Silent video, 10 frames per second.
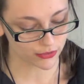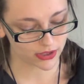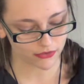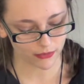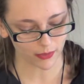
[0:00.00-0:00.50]

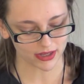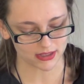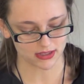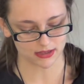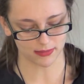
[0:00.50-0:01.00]
different
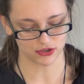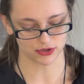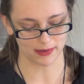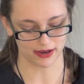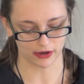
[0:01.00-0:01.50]
ways to measure
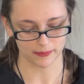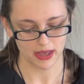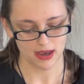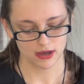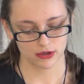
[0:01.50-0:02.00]
matter.
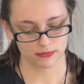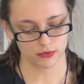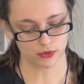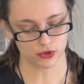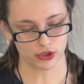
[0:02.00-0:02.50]

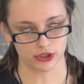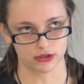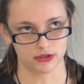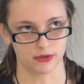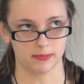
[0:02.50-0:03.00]
You could
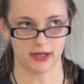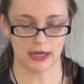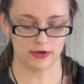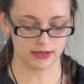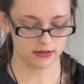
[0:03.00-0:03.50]
do it by
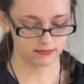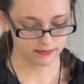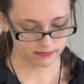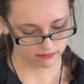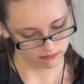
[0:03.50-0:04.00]
counting.
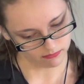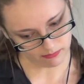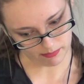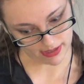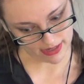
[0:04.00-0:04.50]

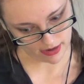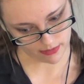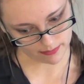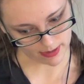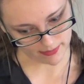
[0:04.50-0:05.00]
By
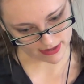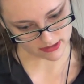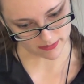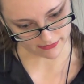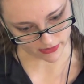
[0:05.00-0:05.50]
count, by mass,
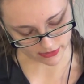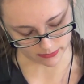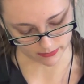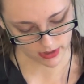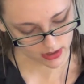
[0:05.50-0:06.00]
or by volume.